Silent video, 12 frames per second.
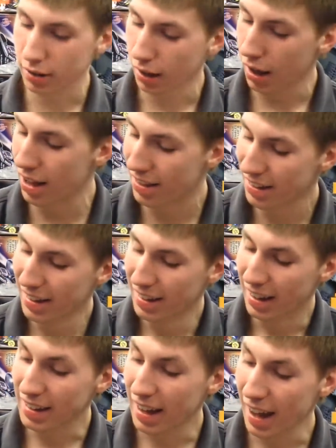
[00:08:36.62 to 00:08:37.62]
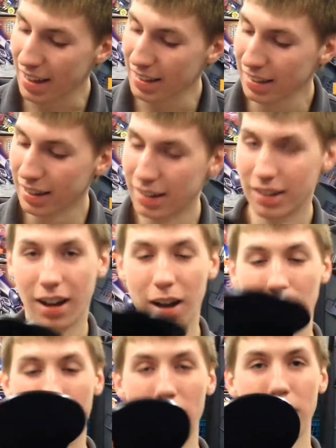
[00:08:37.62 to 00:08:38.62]
slot. Again,
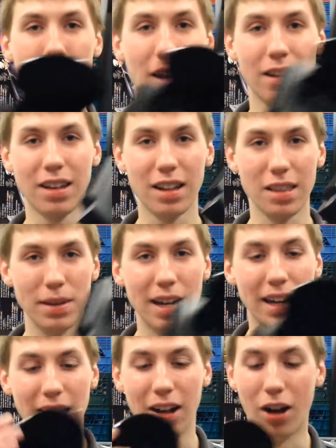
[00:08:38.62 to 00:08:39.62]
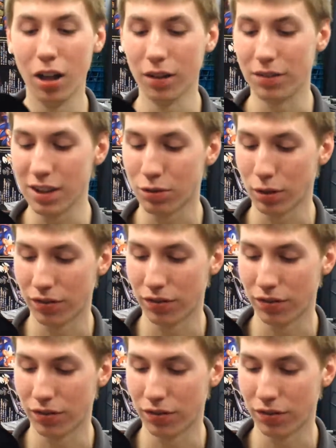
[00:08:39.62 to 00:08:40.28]
I mean, I said at the beginning that all of these were